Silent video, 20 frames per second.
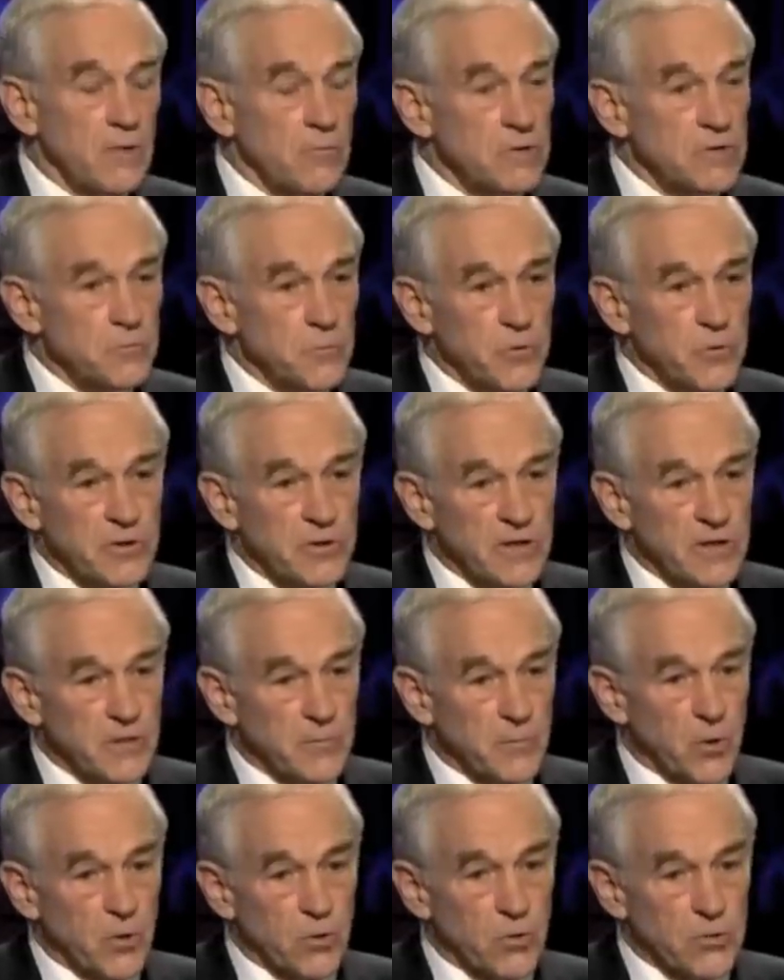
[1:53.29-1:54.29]
It was
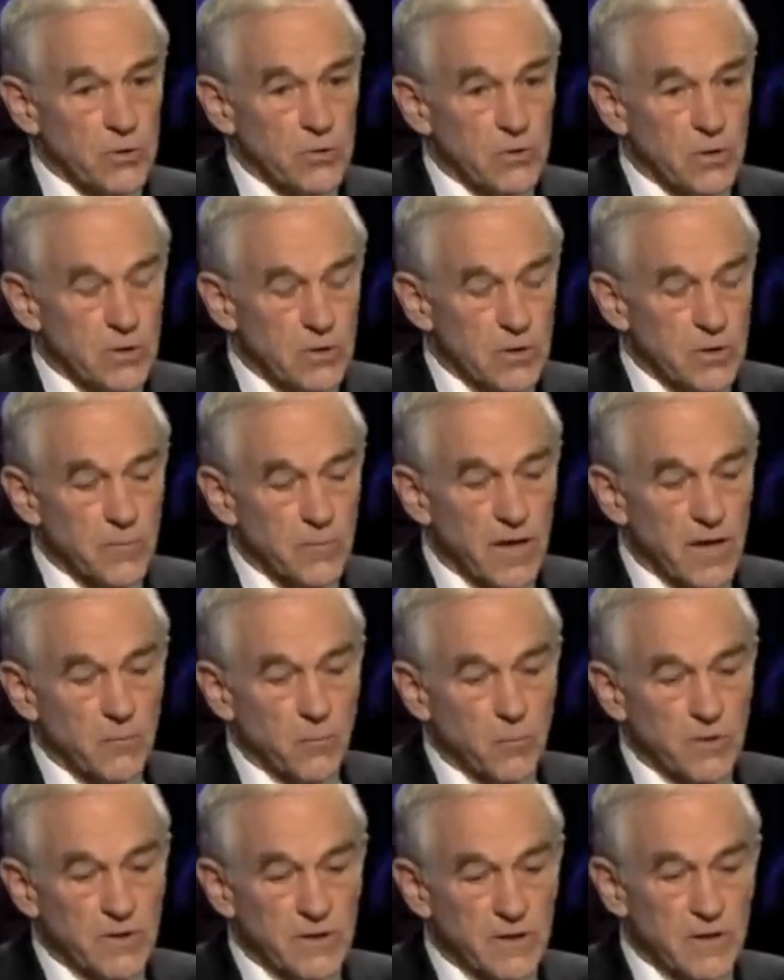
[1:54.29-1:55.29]
predictable. You talked
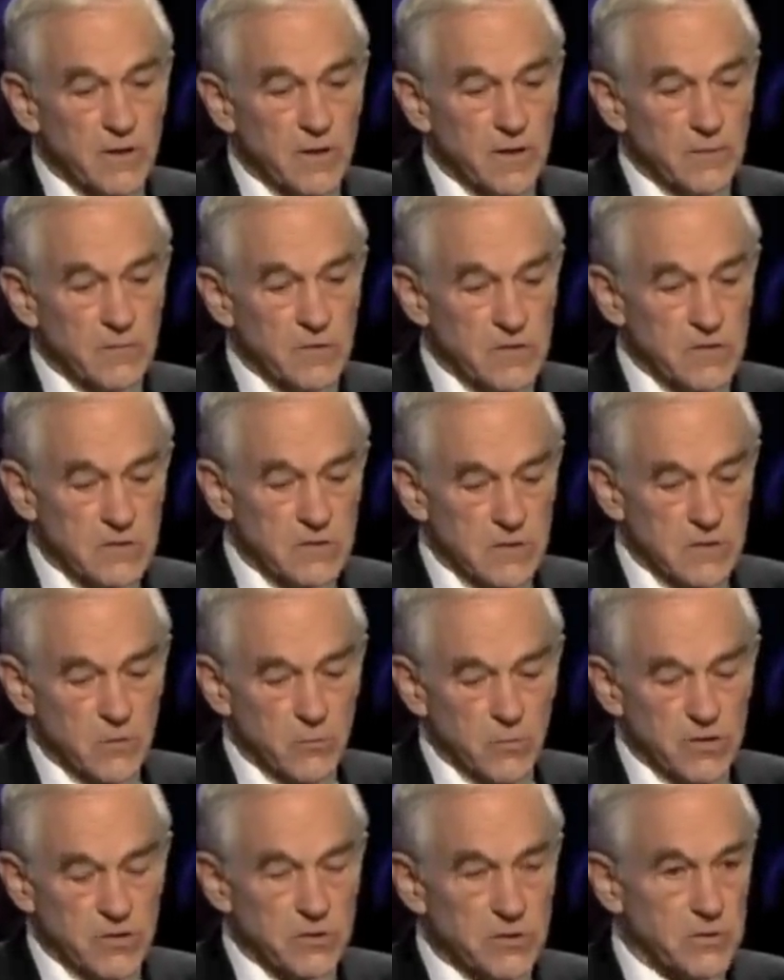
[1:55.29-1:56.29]
about what economists
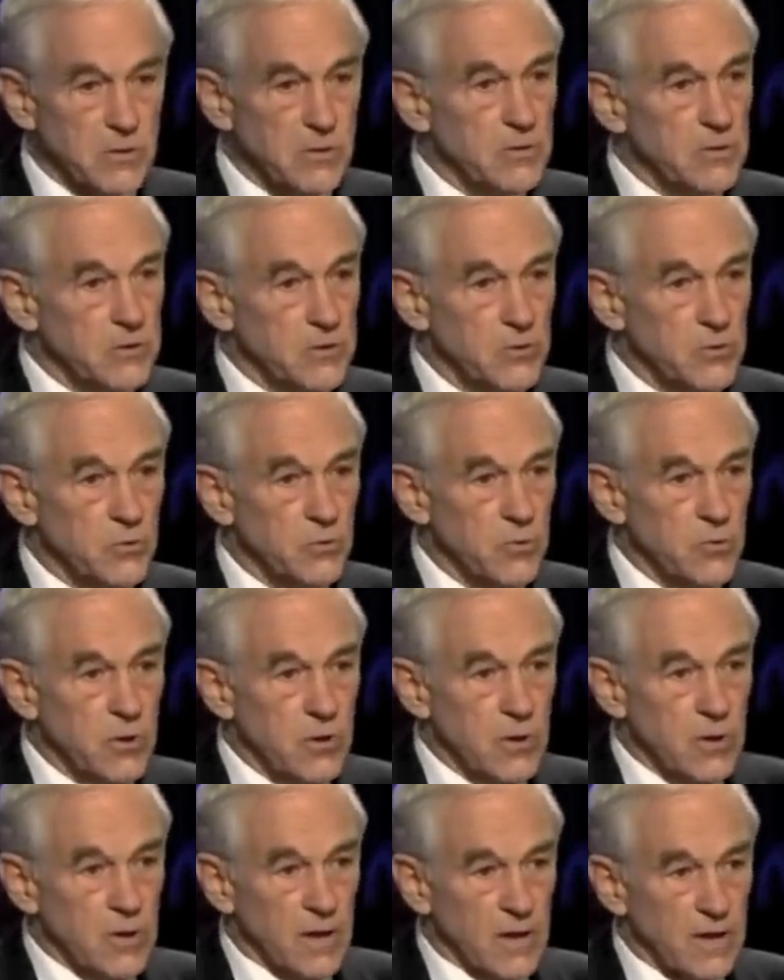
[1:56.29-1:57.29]
we should look to,
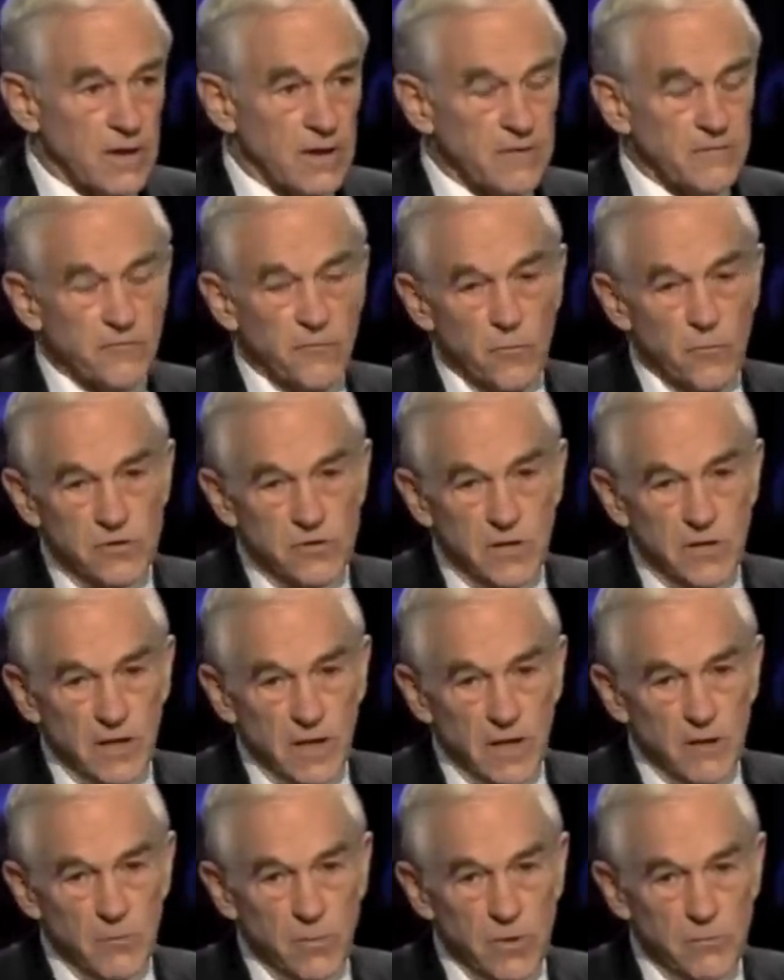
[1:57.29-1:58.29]
and
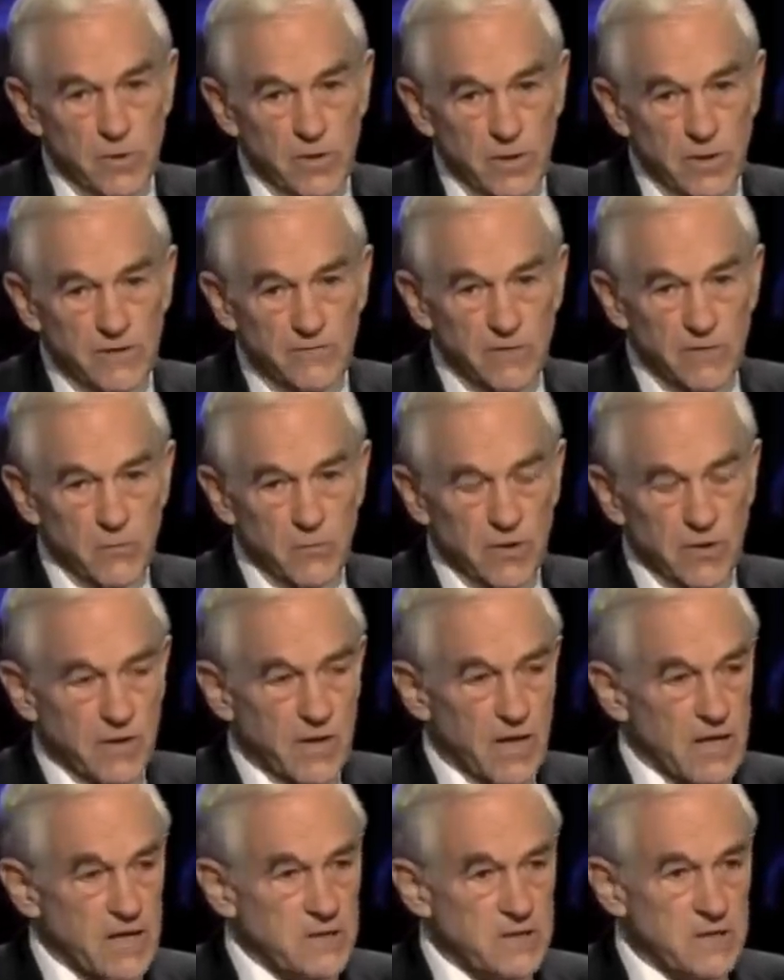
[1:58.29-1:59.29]
unfortunately, we've been living
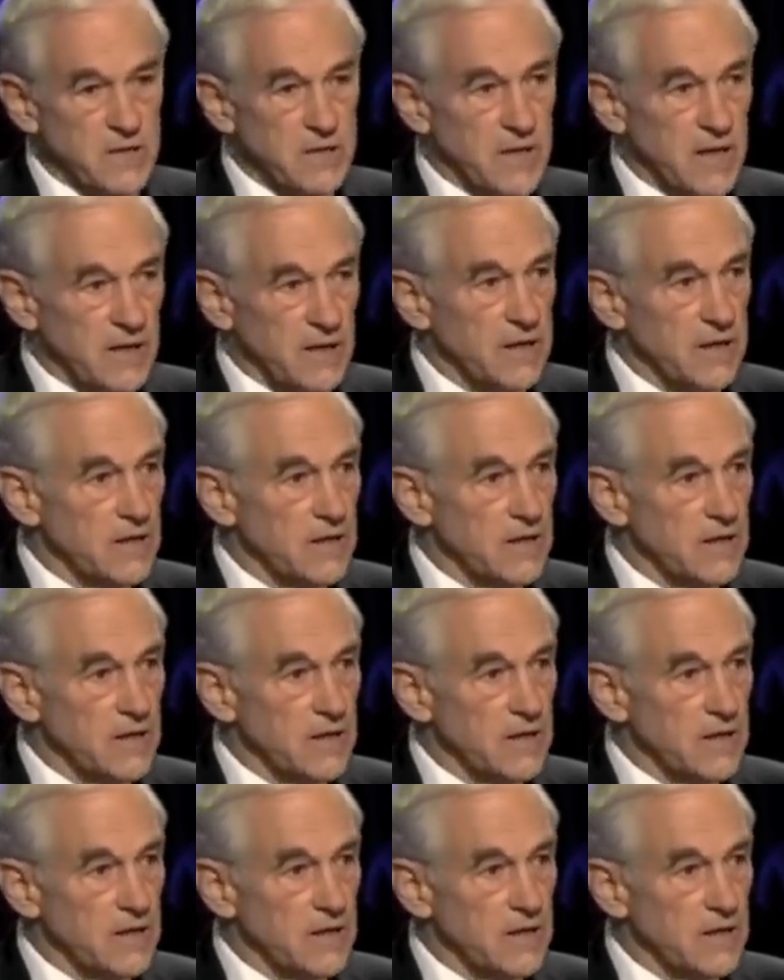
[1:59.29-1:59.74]
with Keynesian